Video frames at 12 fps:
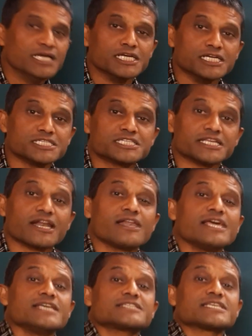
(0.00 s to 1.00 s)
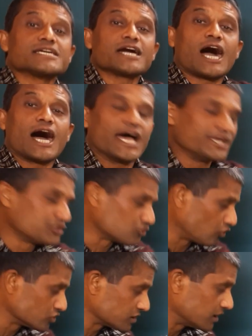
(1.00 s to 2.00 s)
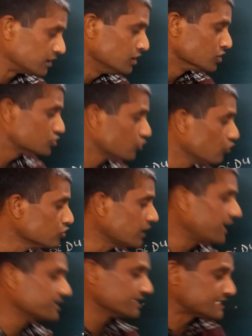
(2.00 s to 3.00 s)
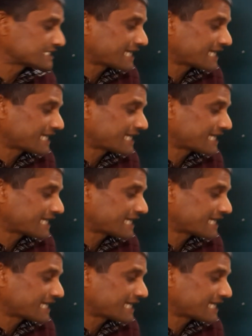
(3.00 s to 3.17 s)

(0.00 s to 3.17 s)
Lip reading: is releasing hydrogen so that it